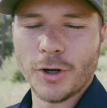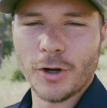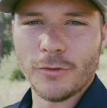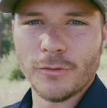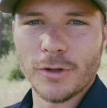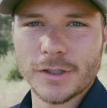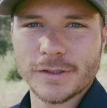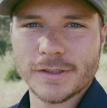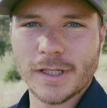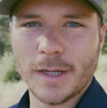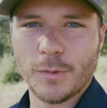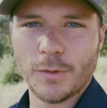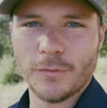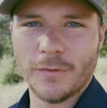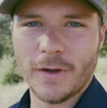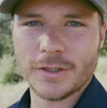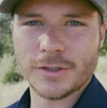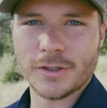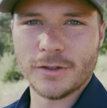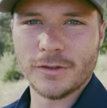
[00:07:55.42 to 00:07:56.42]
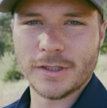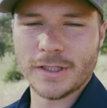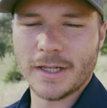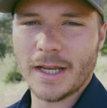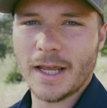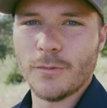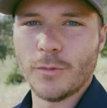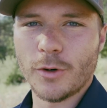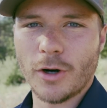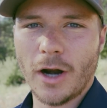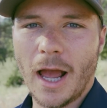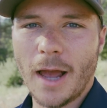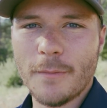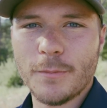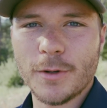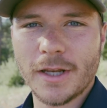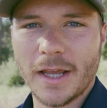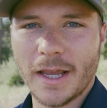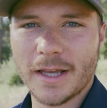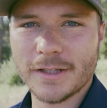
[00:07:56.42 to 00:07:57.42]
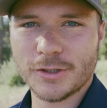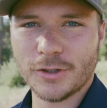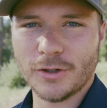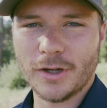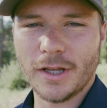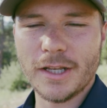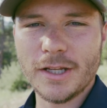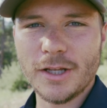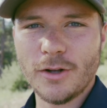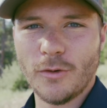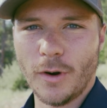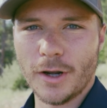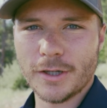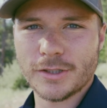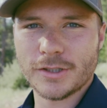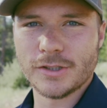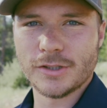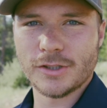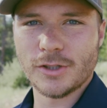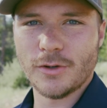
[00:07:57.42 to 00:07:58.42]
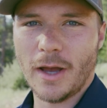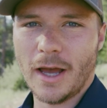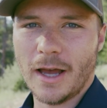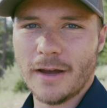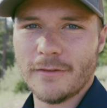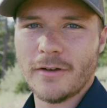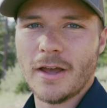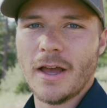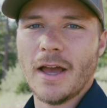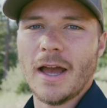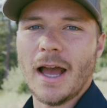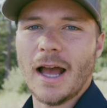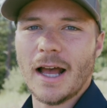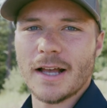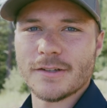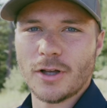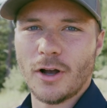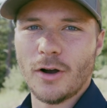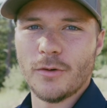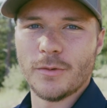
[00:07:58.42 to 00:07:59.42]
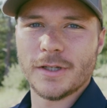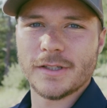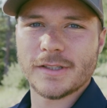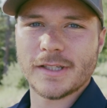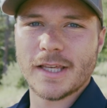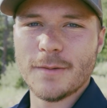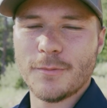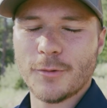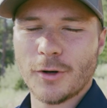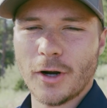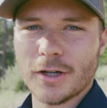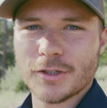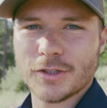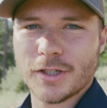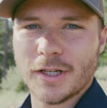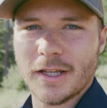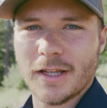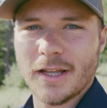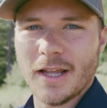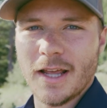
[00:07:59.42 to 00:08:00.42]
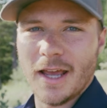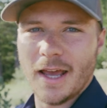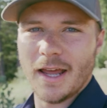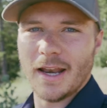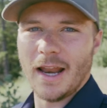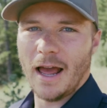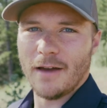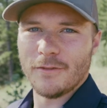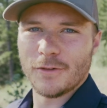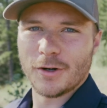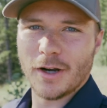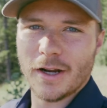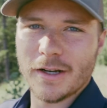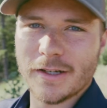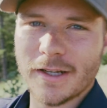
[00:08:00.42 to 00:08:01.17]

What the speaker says: your real estate professional today. We're happy to answer any questions you have. As always, keep crushing it and have a great